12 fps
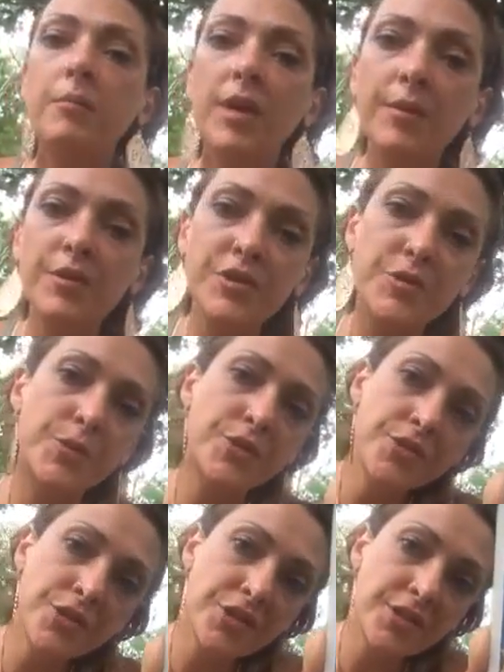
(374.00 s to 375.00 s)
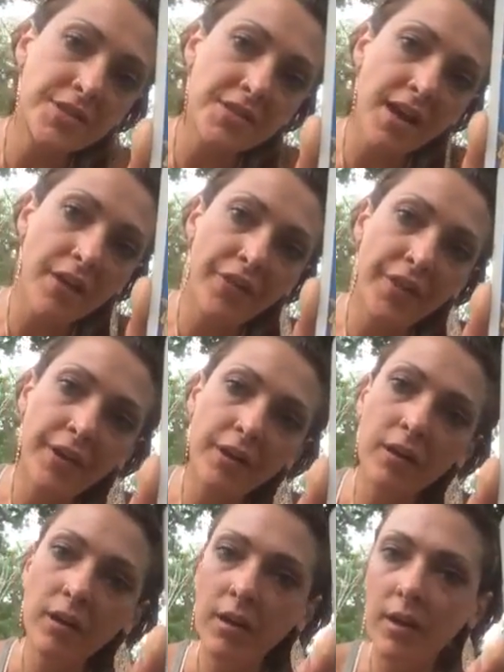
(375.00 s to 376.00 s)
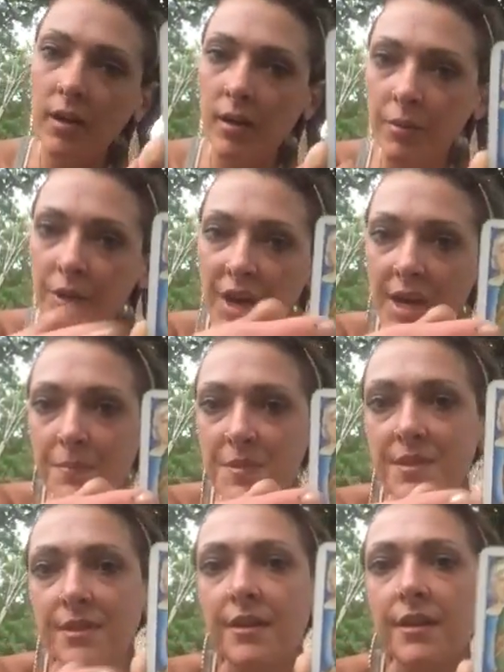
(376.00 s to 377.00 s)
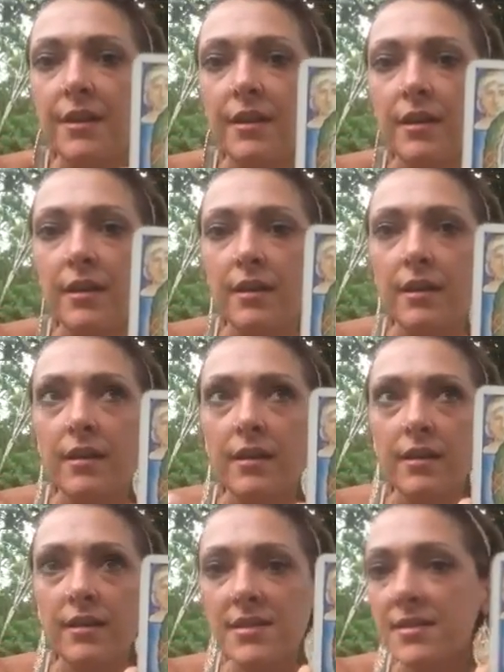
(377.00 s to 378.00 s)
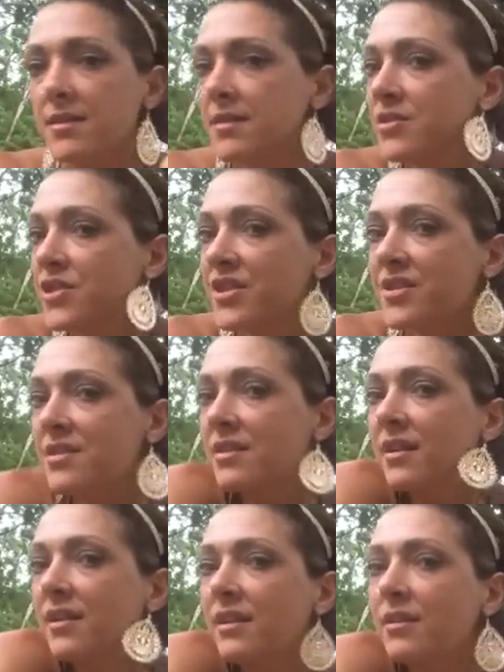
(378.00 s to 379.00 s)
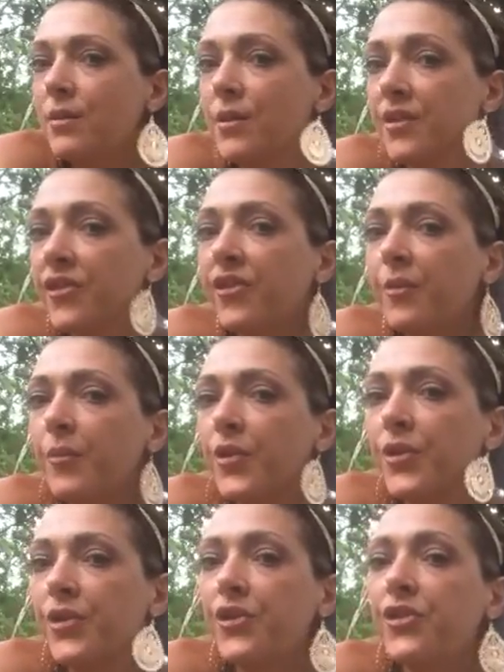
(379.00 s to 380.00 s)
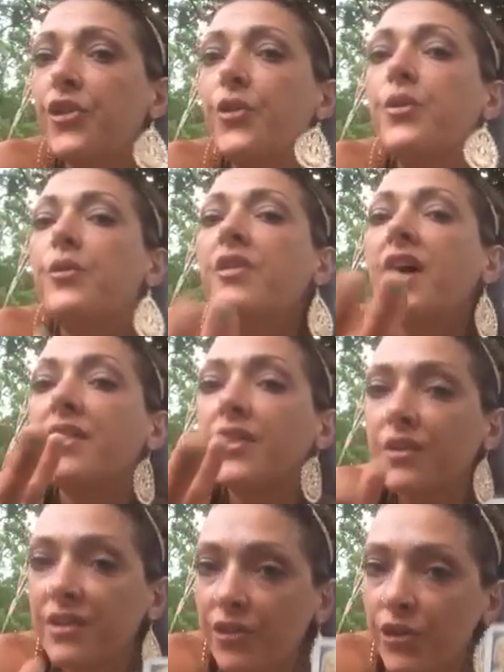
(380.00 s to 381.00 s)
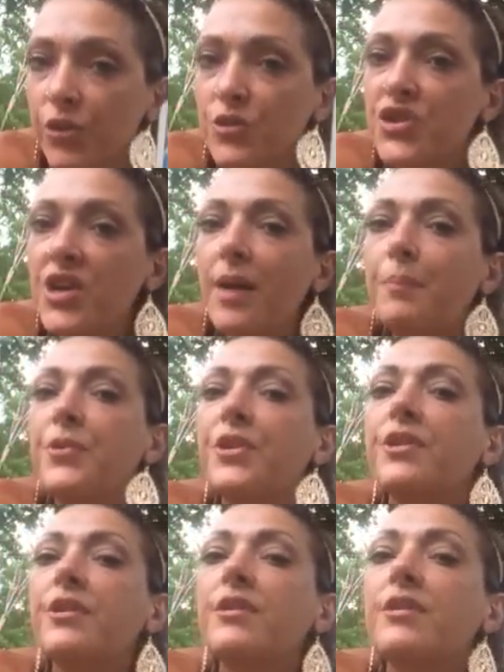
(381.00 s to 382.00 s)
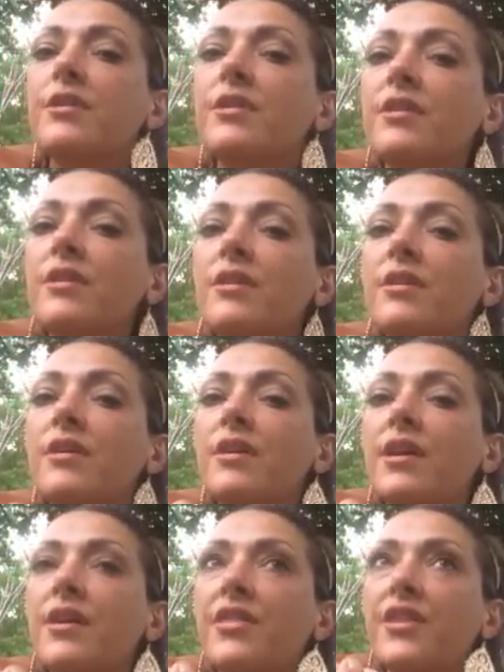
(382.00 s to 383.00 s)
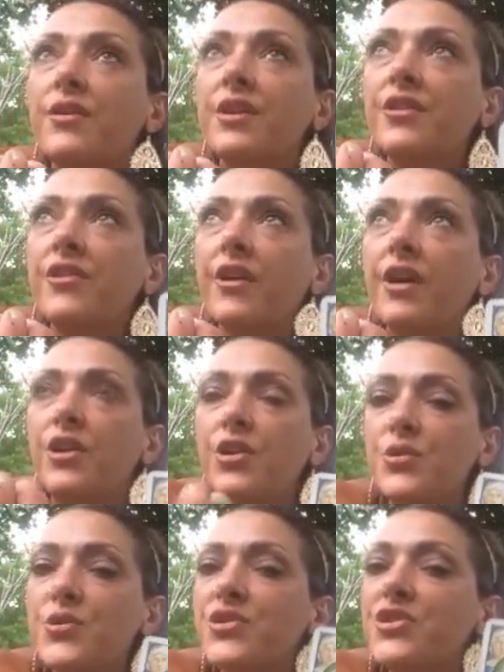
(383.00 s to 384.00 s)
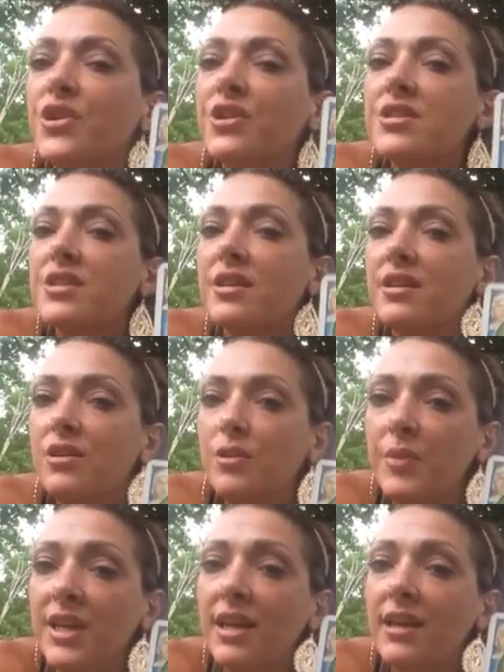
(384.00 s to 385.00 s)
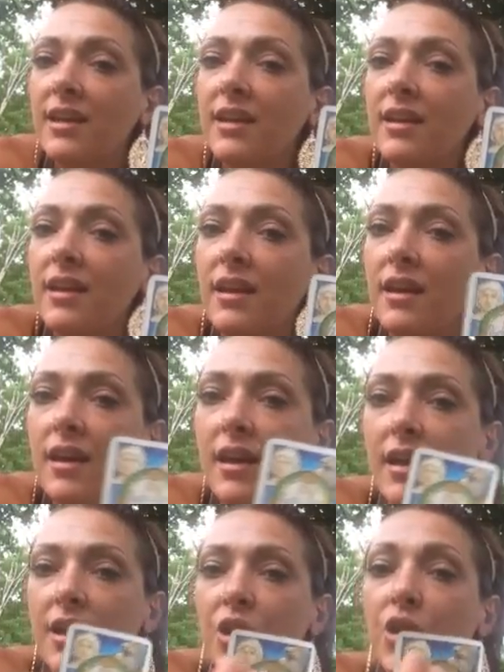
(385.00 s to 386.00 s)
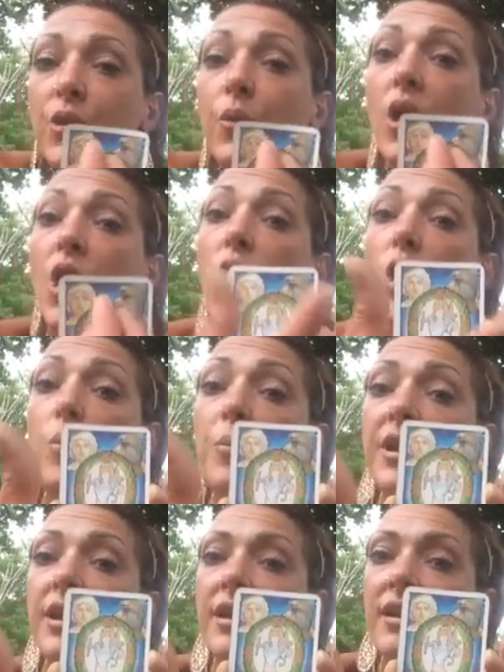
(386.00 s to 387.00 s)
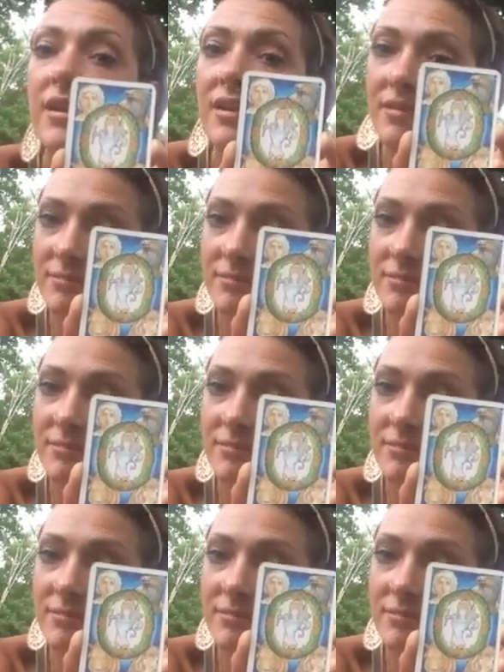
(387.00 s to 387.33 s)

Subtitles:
maybe there's musicians out there, perhaps this is just a little symbol to show you that there is a new chapter. There is a new start, a new beginning, and a new opening